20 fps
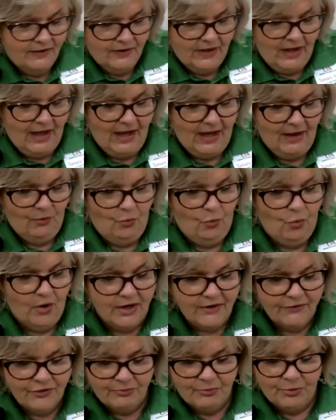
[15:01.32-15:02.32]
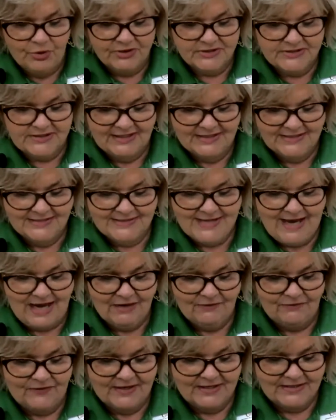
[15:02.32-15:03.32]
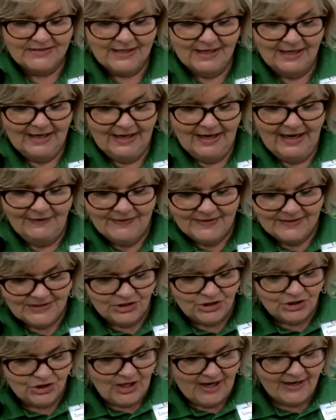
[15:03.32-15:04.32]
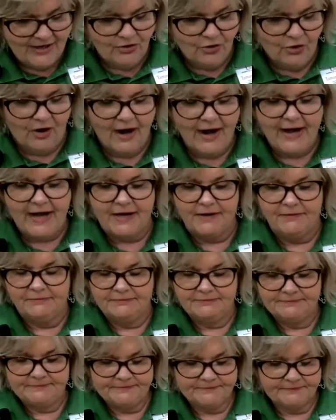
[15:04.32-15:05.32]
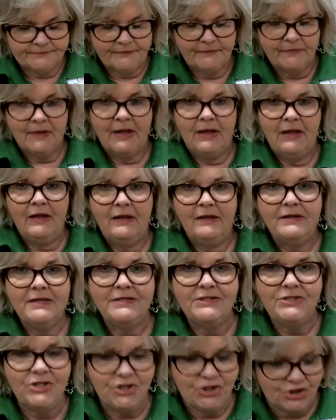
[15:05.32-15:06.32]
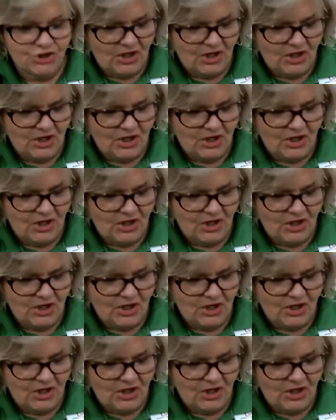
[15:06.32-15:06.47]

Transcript: of the books inside of this, and this is Jane Grain. This is